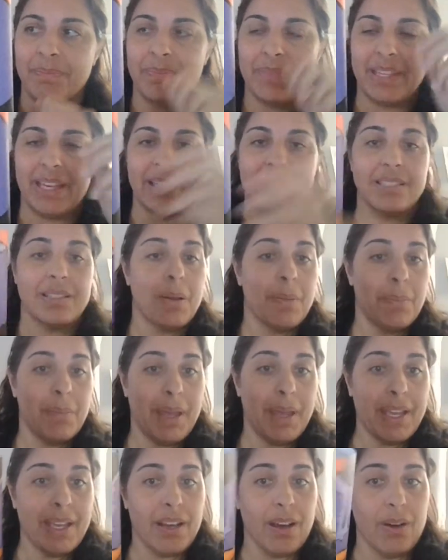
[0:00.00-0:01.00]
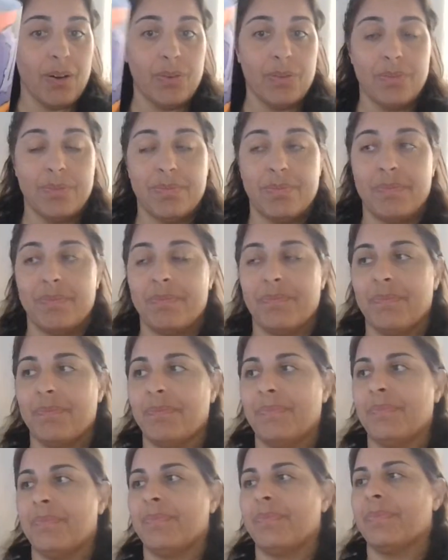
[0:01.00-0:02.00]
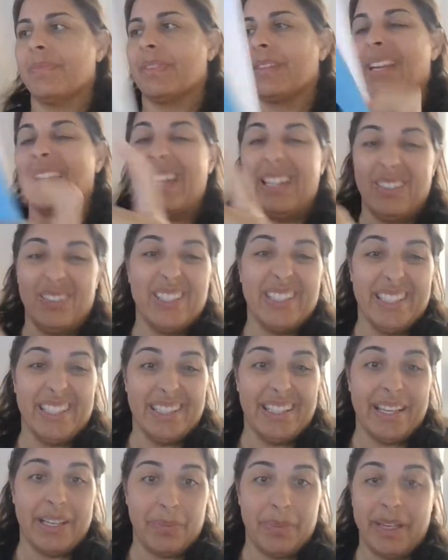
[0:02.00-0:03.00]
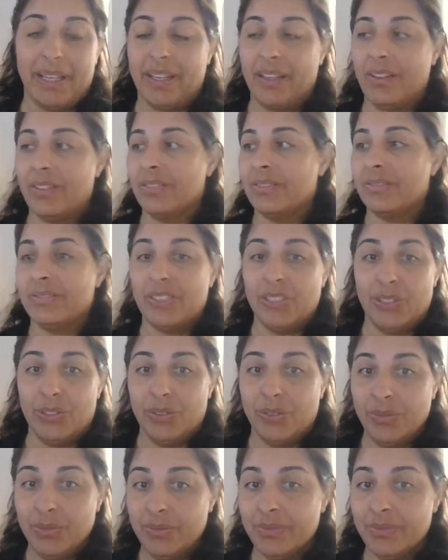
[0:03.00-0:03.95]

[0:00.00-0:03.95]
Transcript: That's mango. I really like mango. Do you?